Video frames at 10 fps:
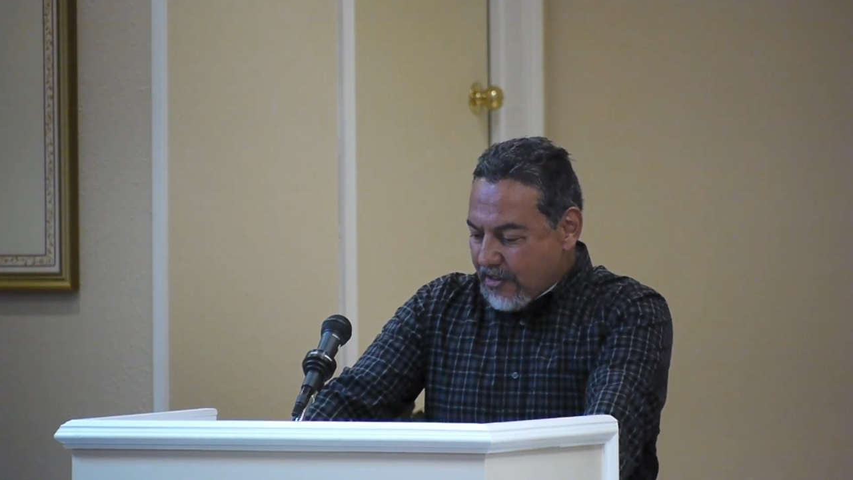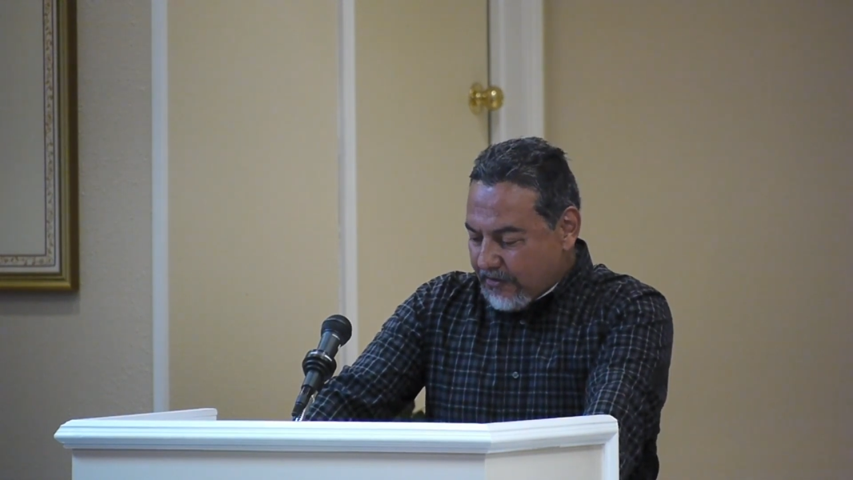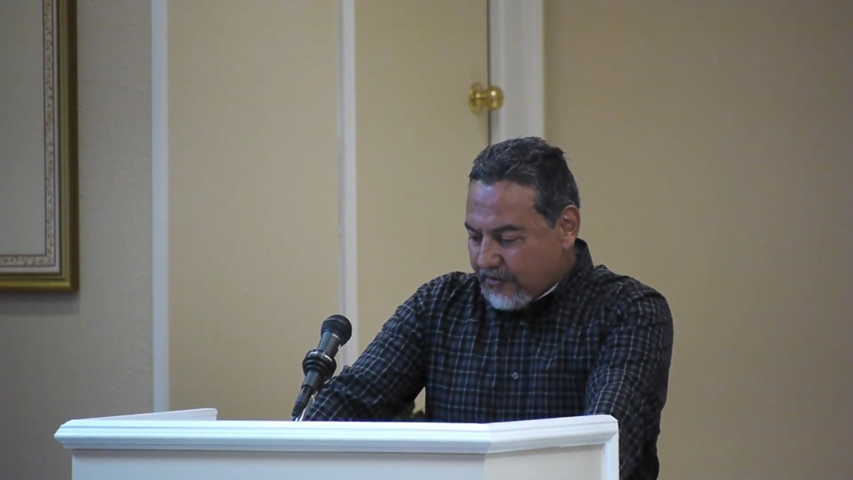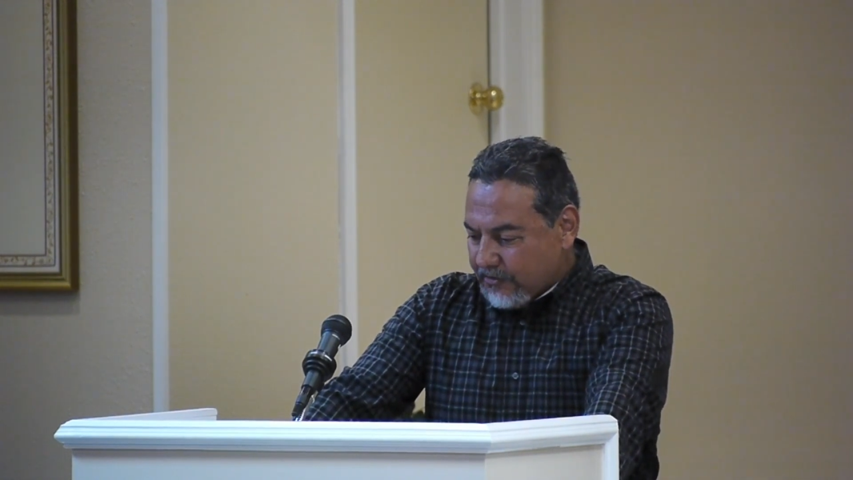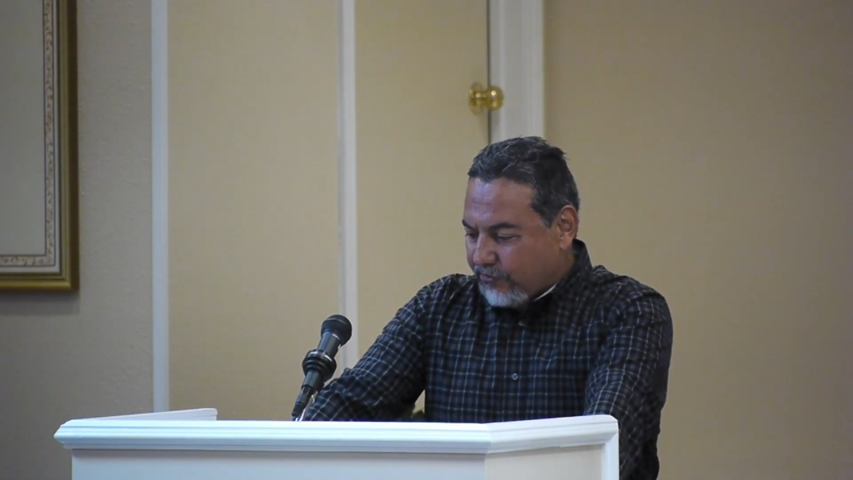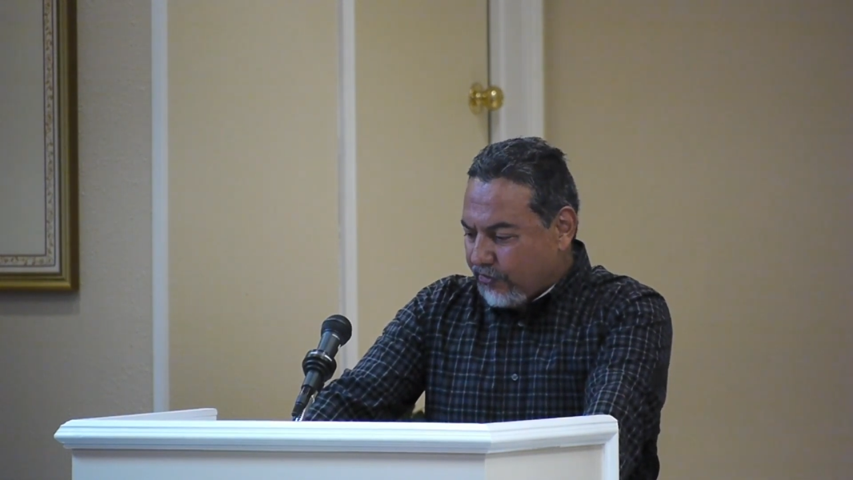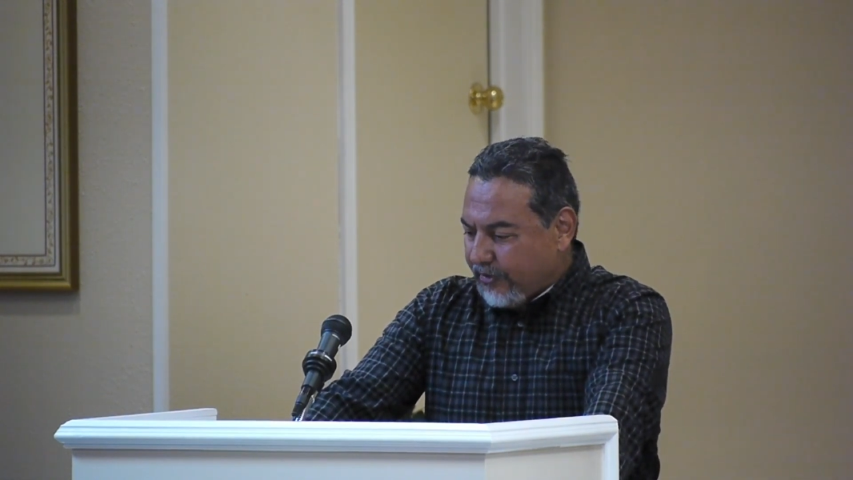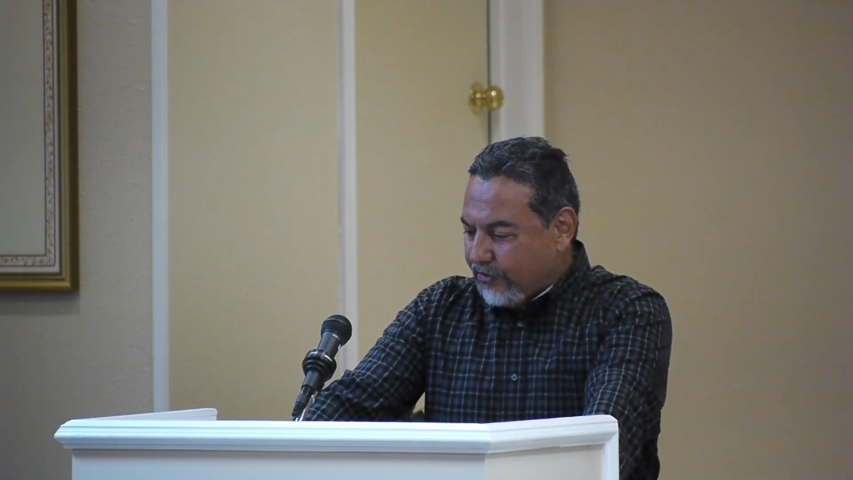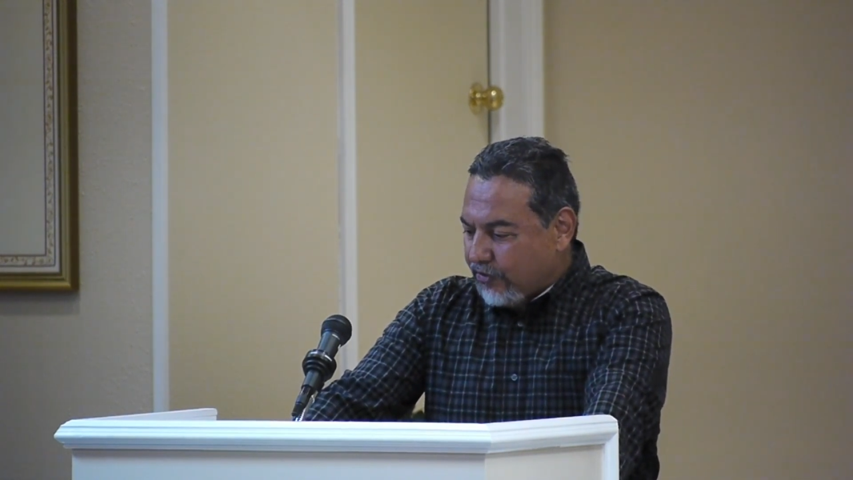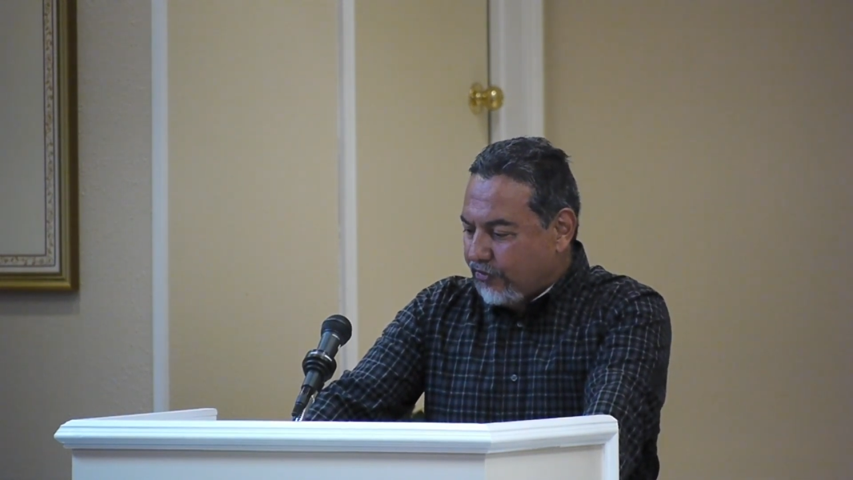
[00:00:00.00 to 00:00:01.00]
excuse
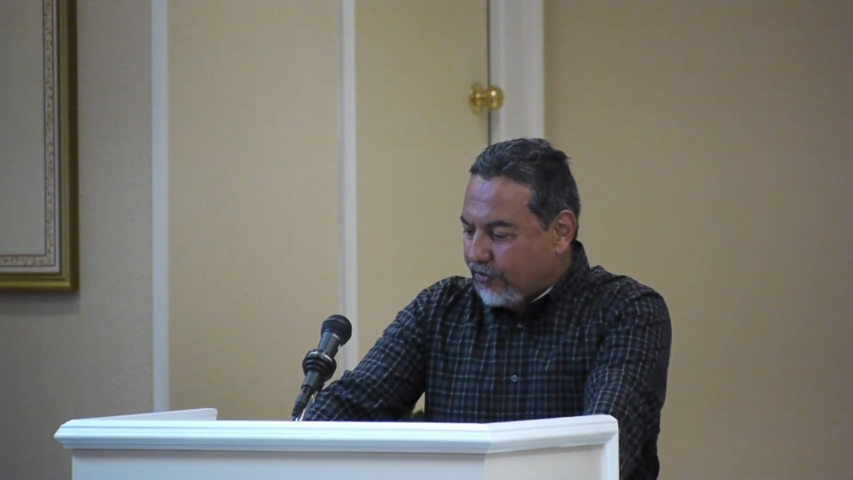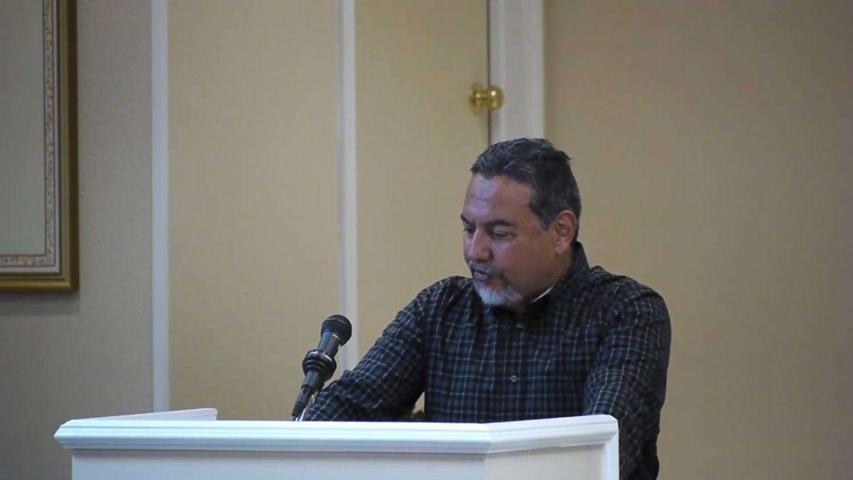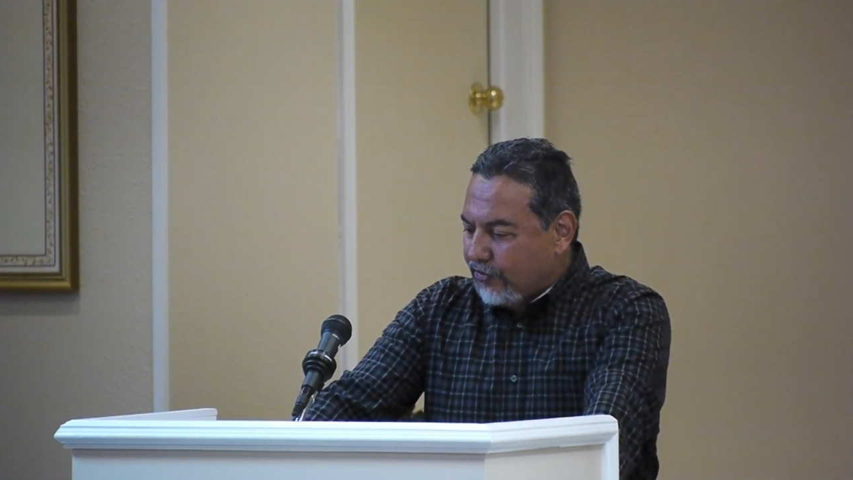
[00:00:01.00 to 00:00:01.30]
me, you're, you're,